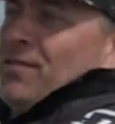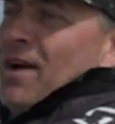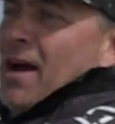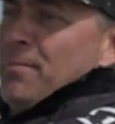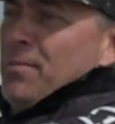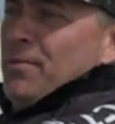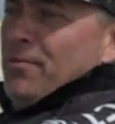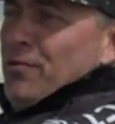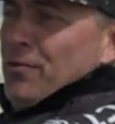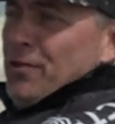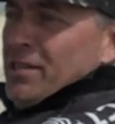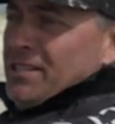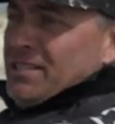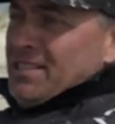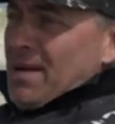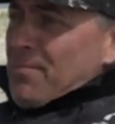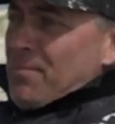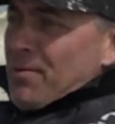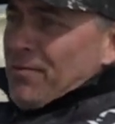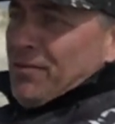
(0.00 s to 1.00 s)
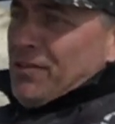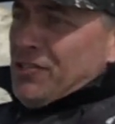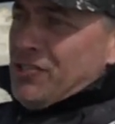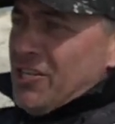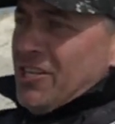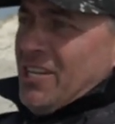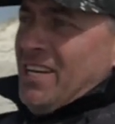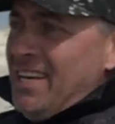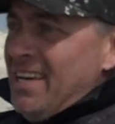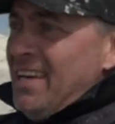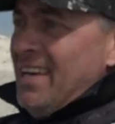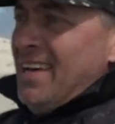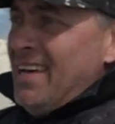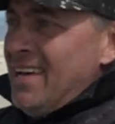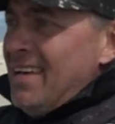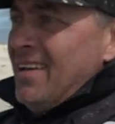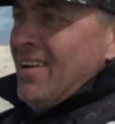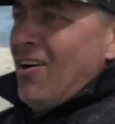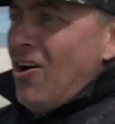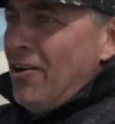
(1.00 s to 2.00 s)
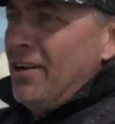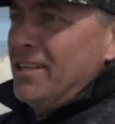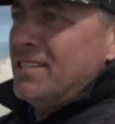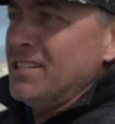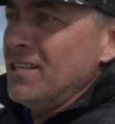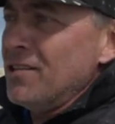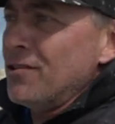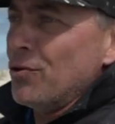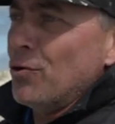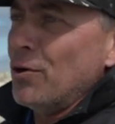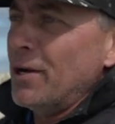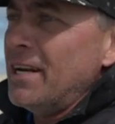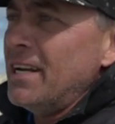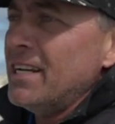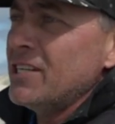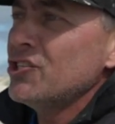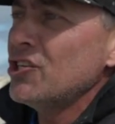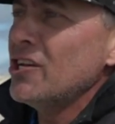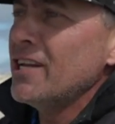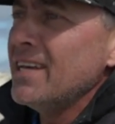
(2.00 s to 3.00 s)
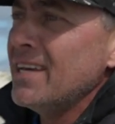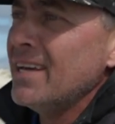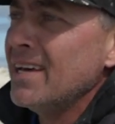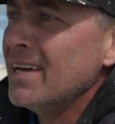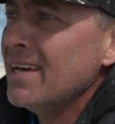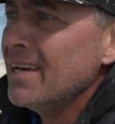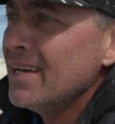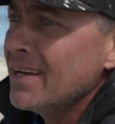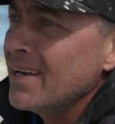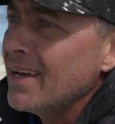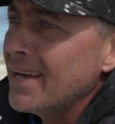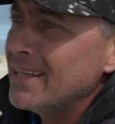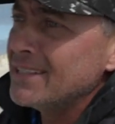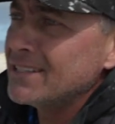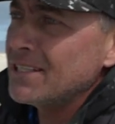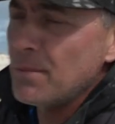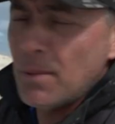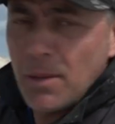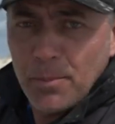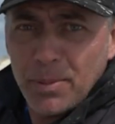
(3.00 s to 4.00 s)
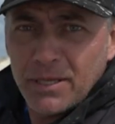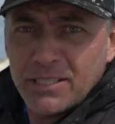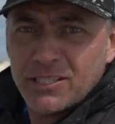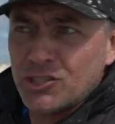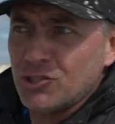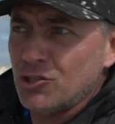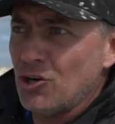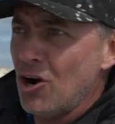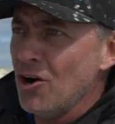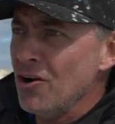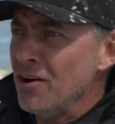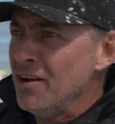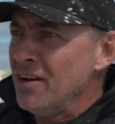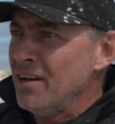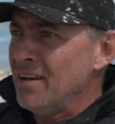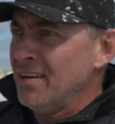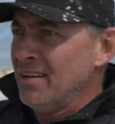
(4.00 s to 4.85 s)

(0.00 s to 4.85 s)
viper for this type of fishing. Honestly thought initially it's going to be a bit strong,